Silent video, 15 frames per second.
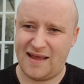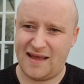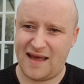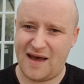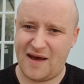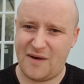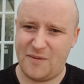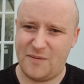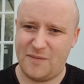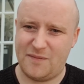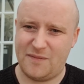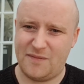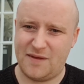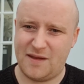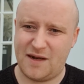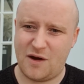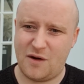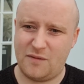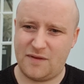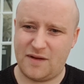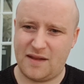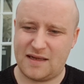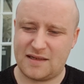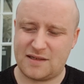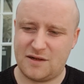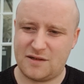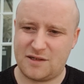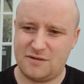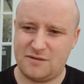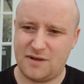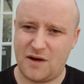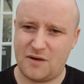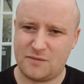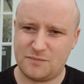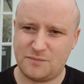And hopefully that's not too long.